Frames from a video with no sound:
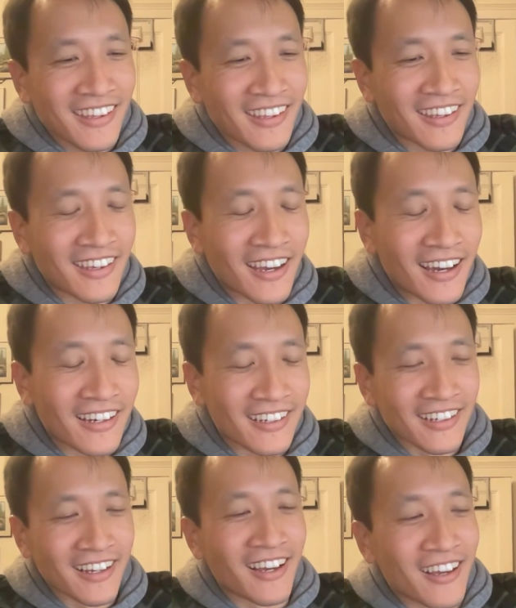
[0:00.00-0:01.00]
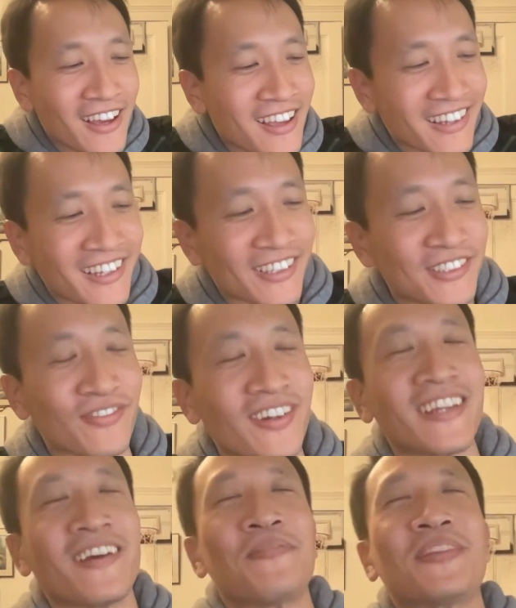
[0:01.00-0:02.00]
Yeah. It's
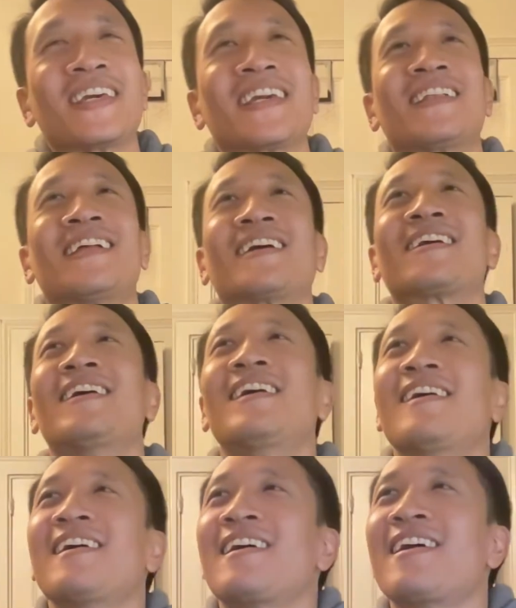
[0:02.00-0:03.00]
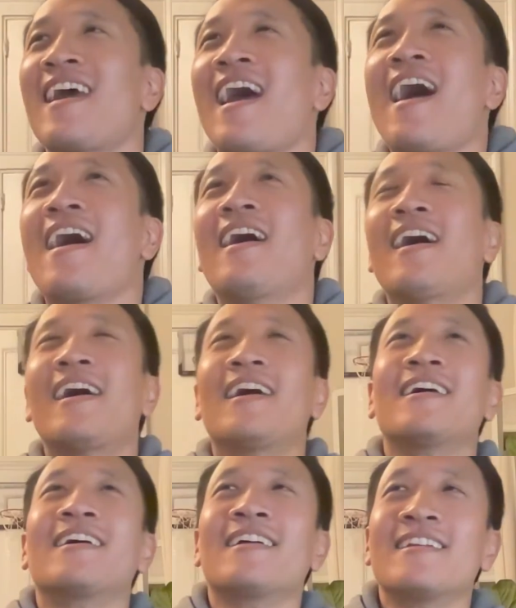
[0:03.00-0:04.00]
funny. I'm thinking like,
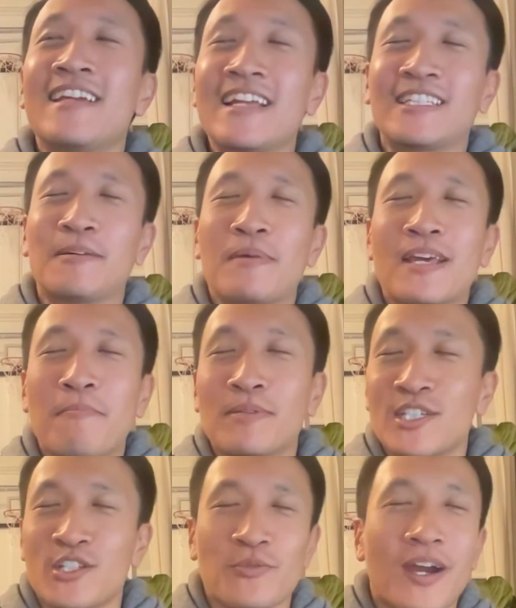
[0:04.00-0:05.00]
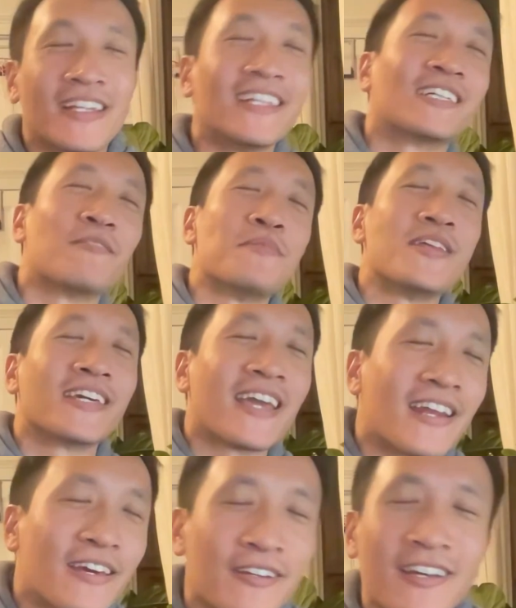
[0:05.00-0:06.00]
needing to be in a position where I need to
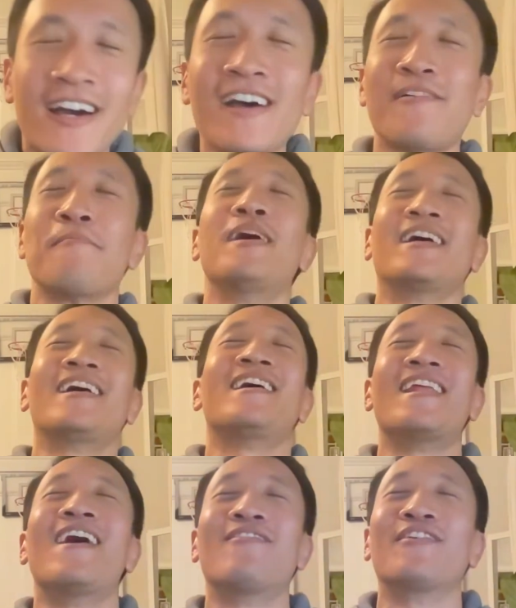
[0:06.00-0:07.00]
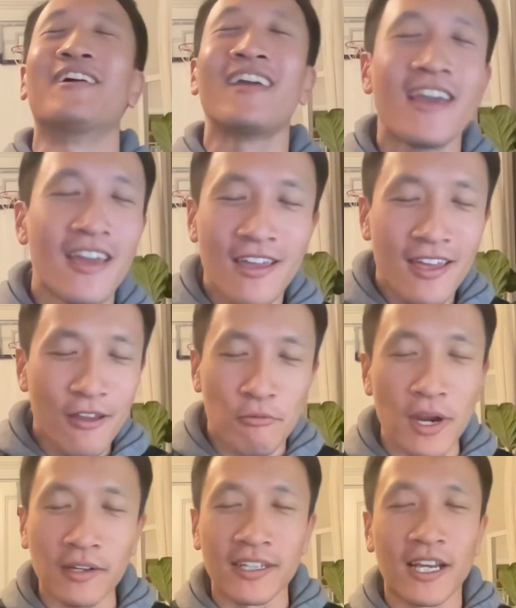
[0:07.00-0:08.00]
communicate it, but it
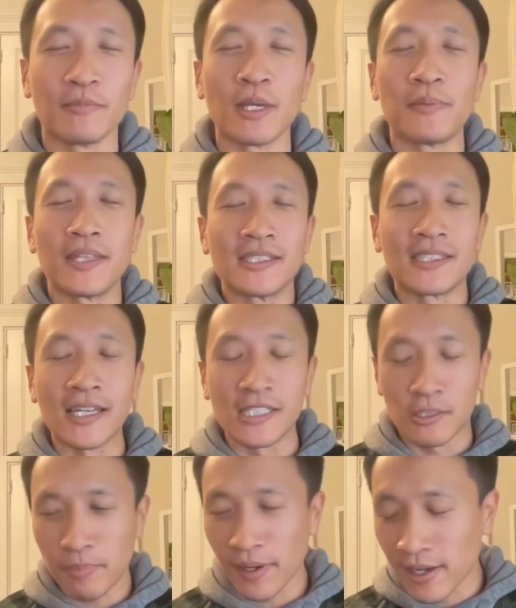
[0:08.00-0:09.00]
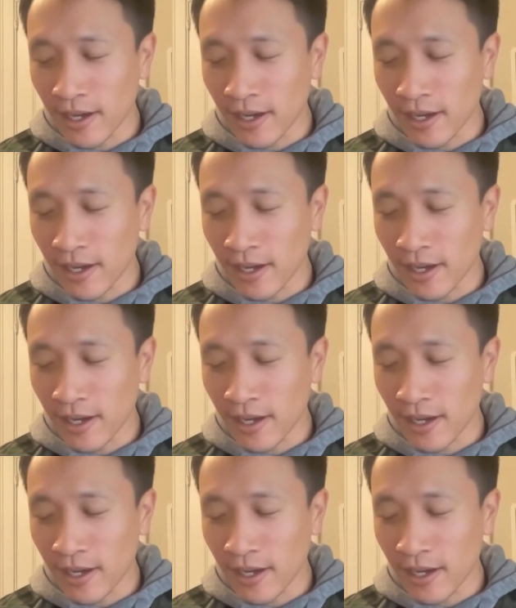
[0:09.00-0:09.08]
rarely comes up these days. But